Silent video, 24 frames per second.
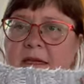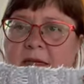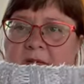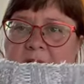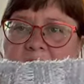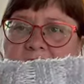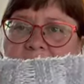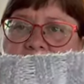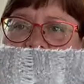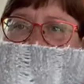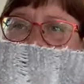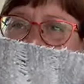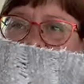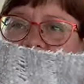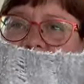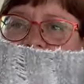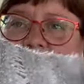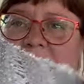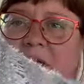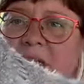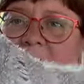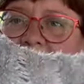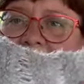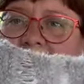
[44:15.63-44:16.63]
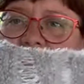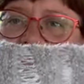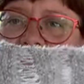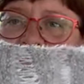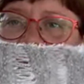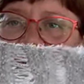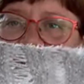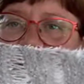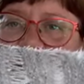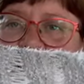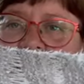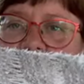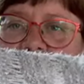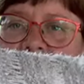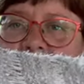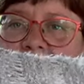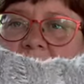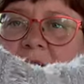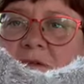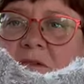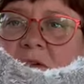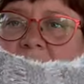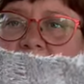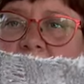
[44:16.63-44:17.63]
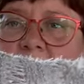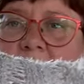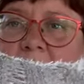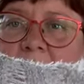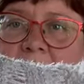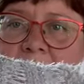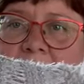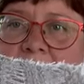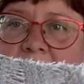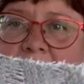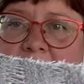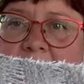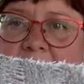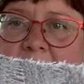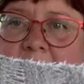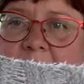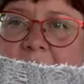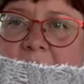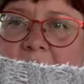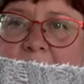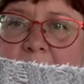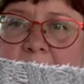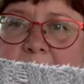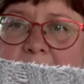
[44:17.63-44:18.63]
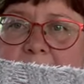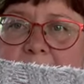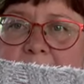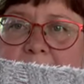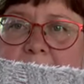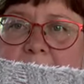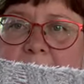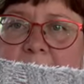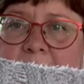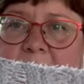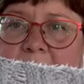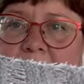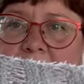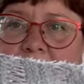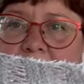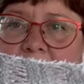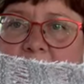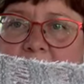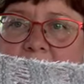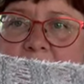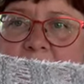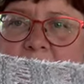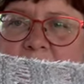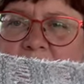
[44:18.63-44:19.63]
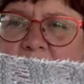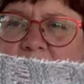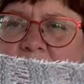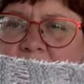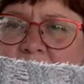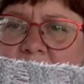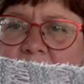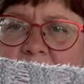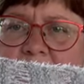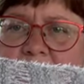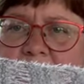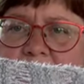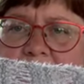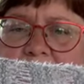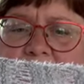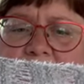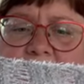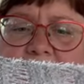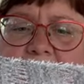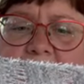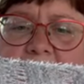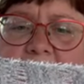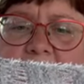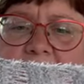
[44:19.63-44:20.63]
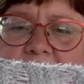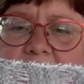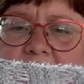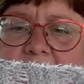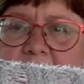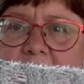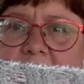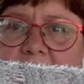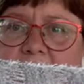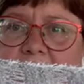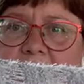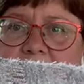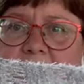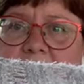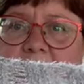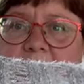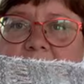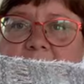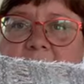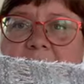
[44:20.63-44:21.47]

At some point it reminded me of a wine bush or tree, wine tree,